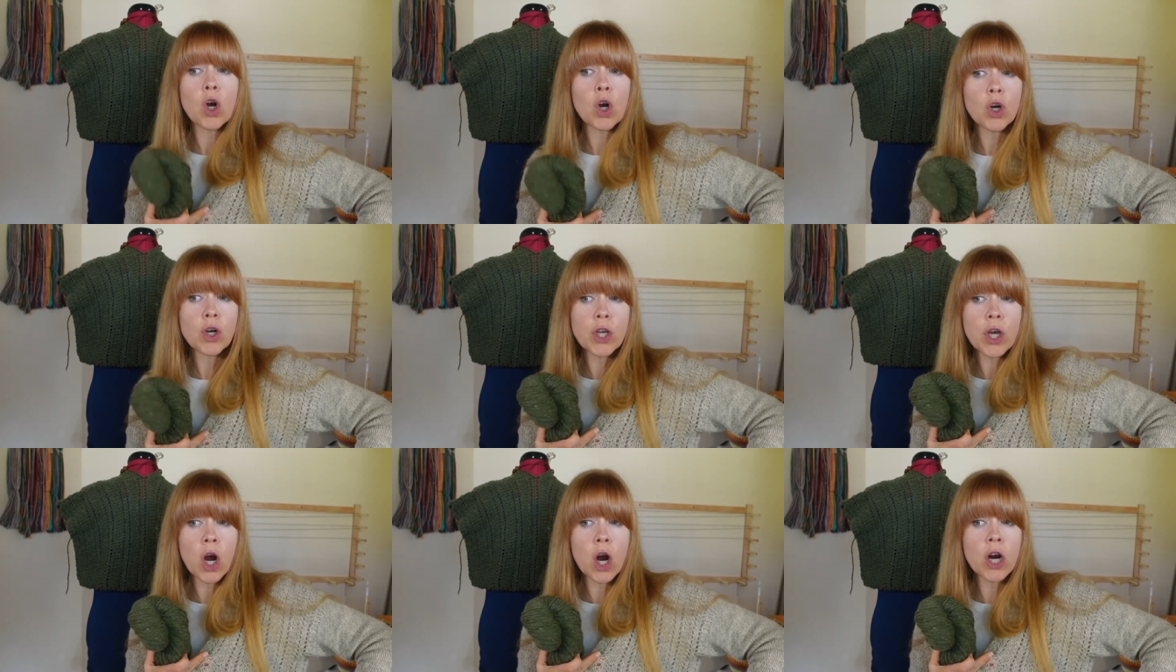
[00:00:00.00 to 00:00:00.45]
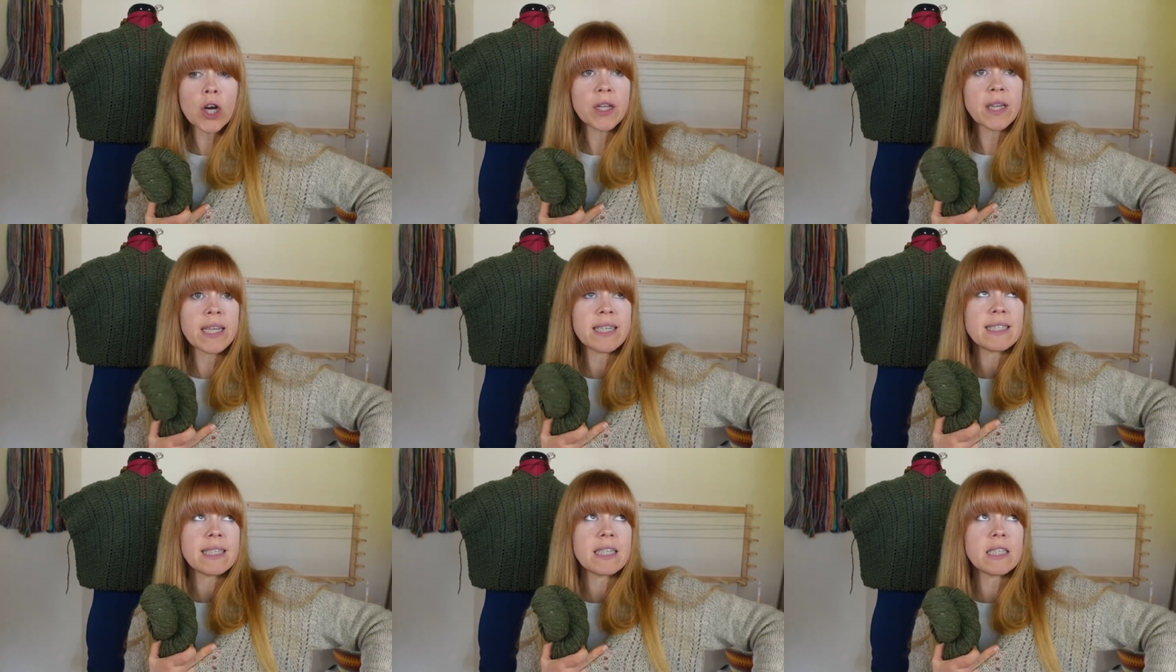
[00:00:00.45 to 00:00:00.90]
her
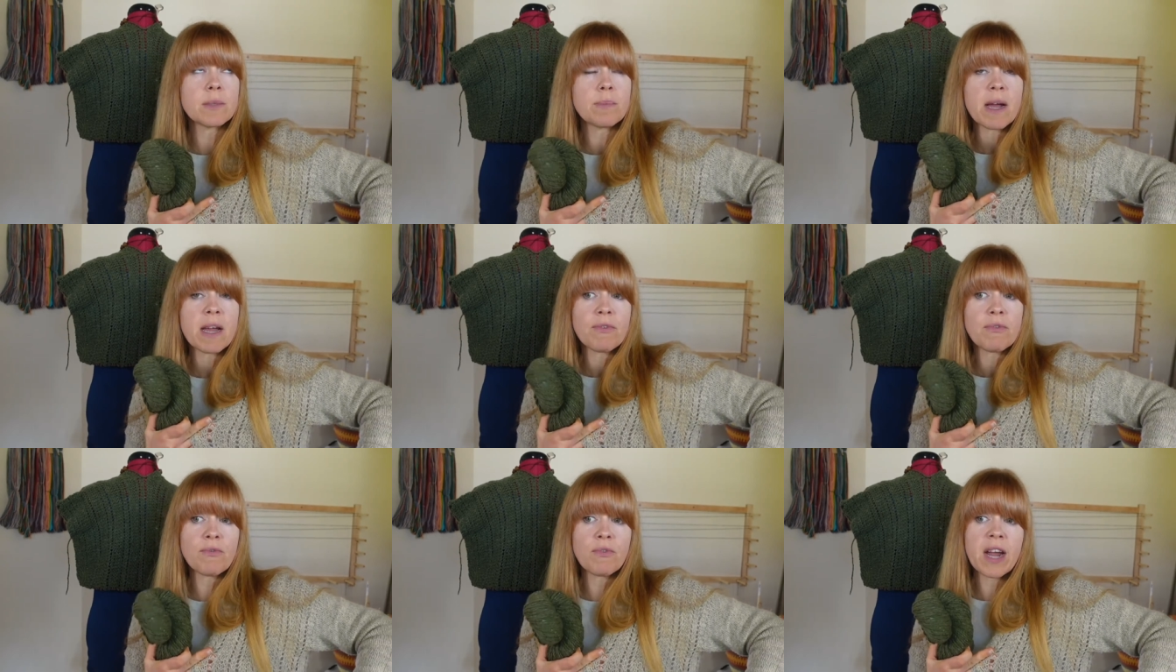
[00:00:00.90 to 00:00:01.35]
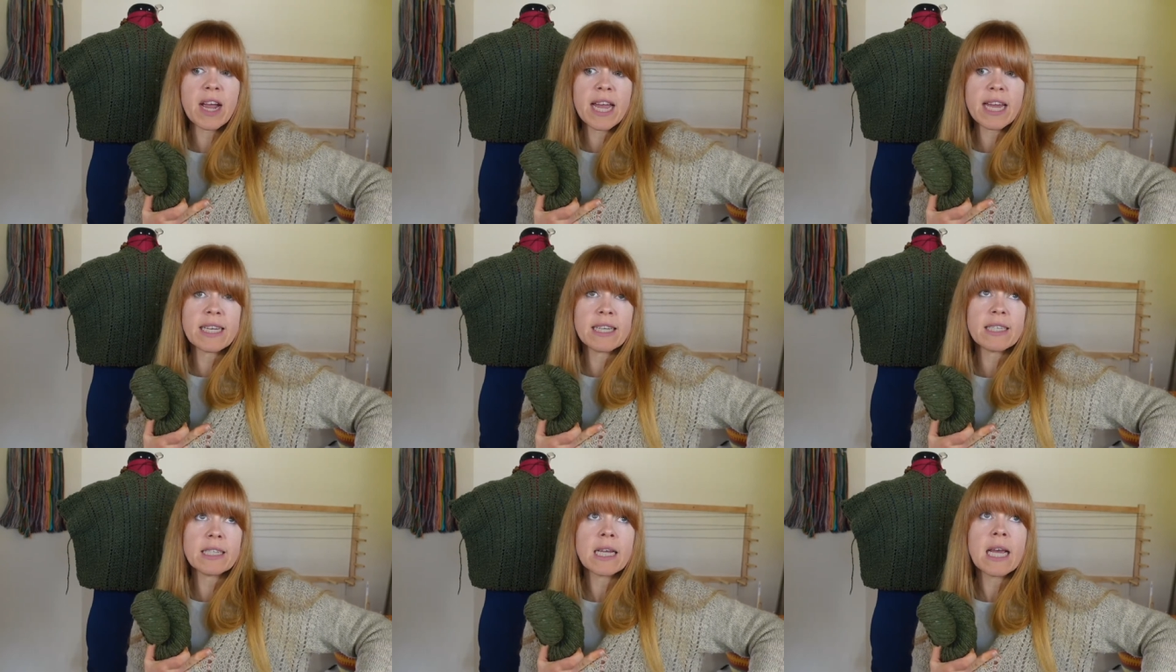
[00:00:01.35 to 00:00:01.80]
yarn, this is my
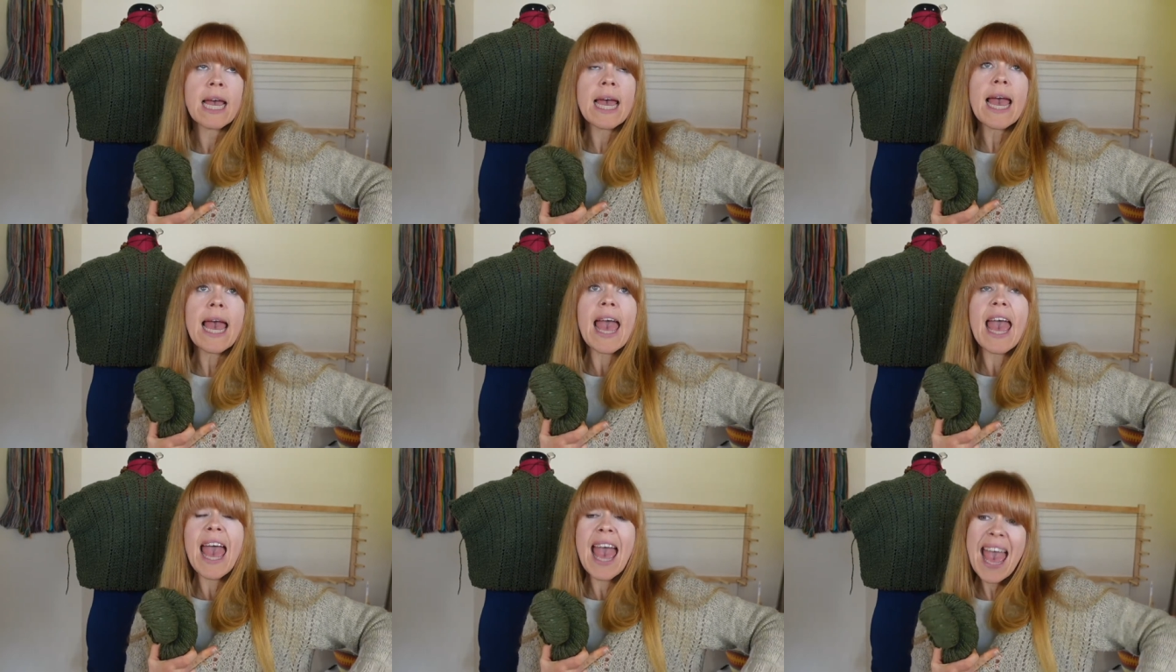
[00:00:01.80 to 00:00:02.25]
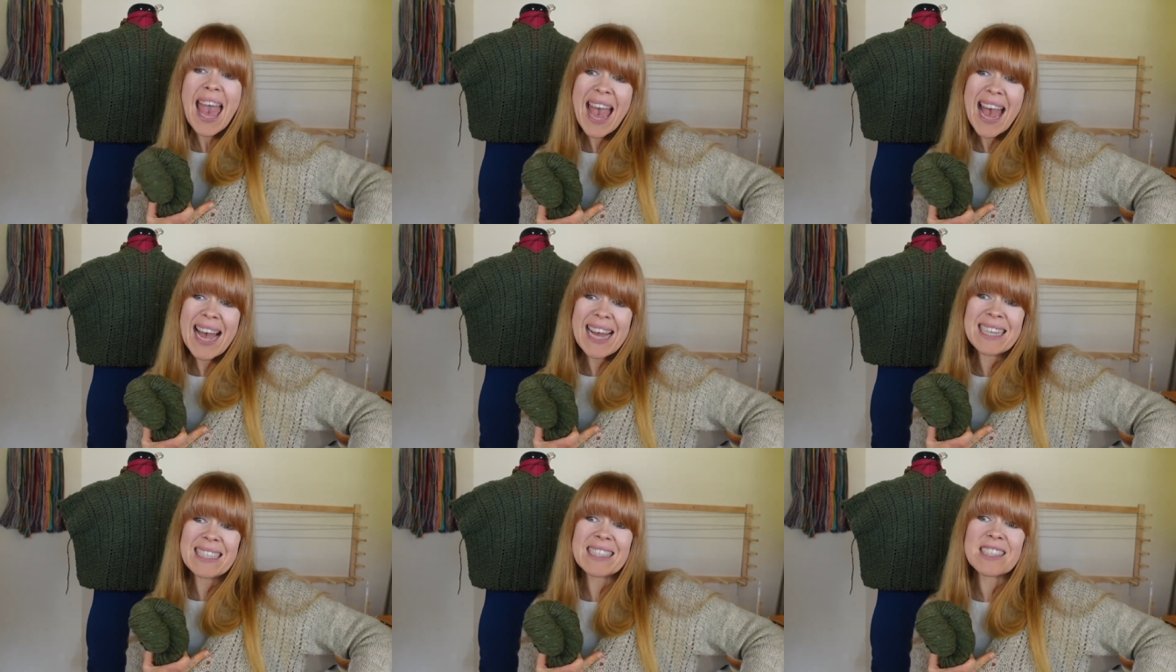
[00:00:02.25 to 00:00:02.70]
friend
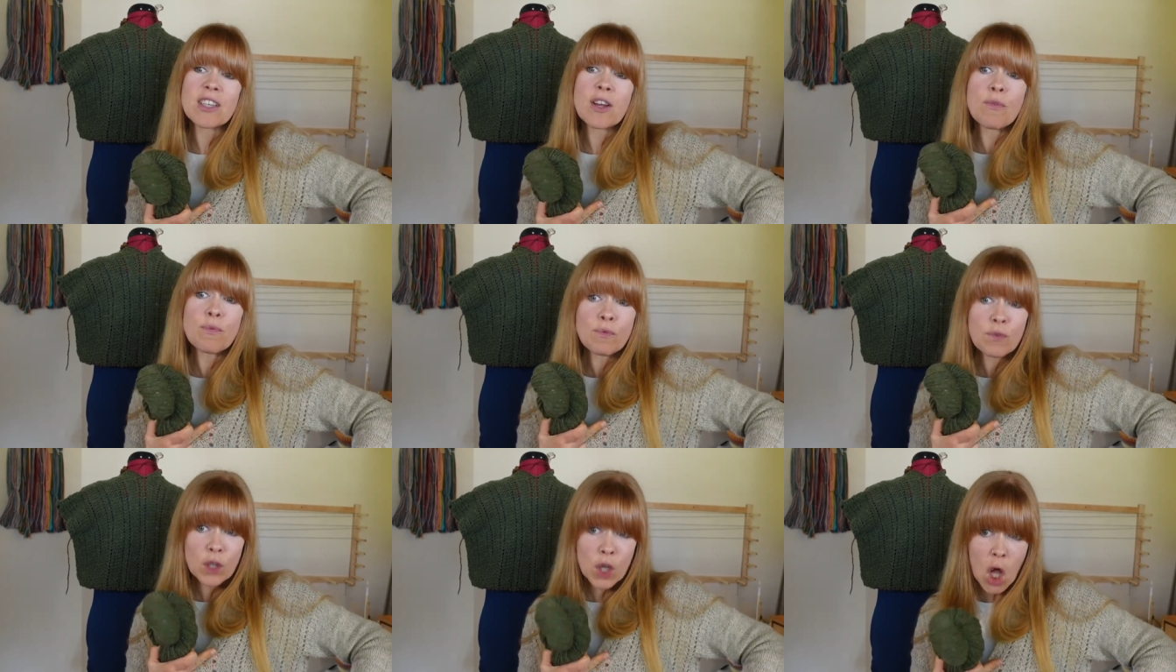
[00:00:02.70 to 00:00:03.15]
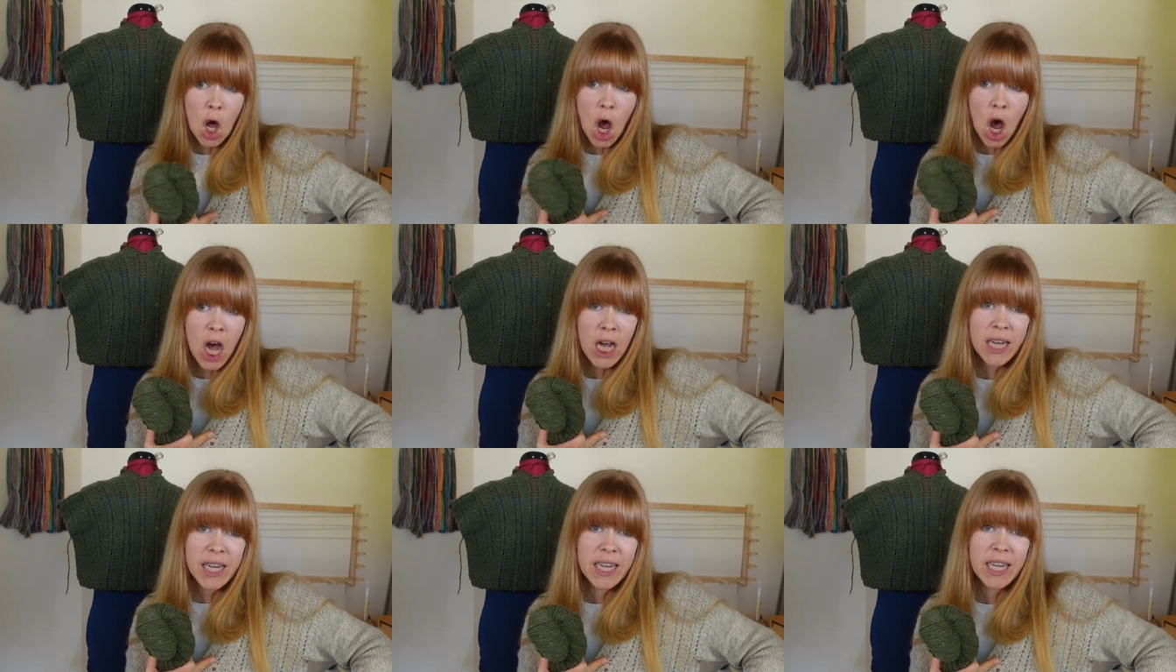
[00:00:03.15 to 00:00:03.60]
Anne's
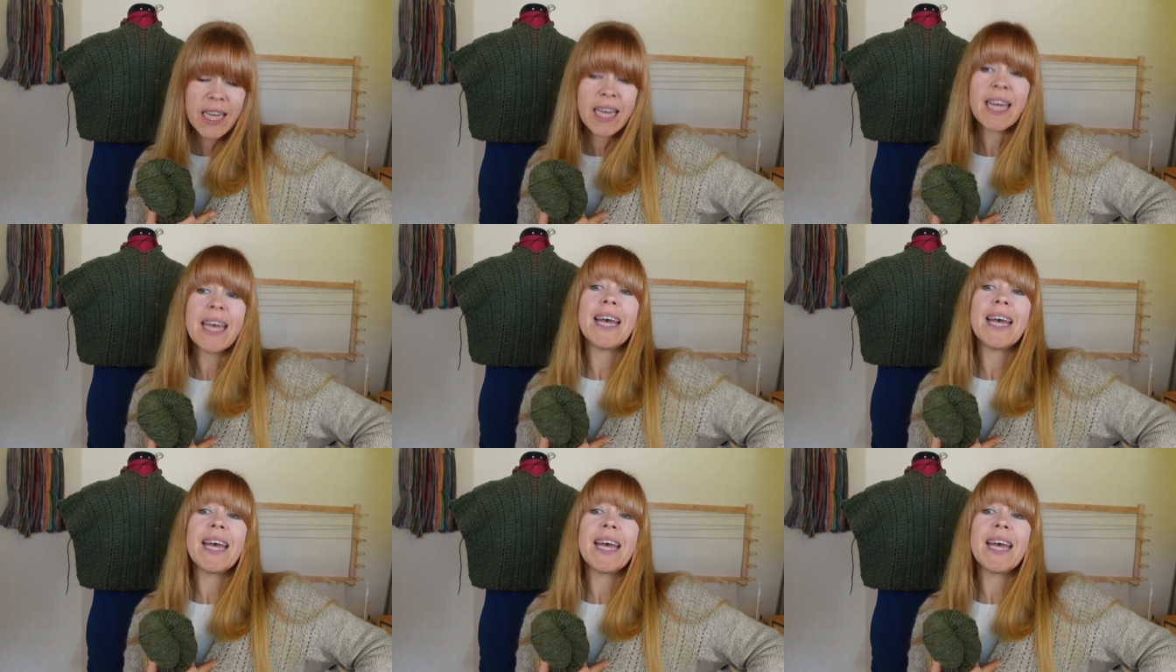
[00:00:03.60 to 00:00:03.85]
Flock,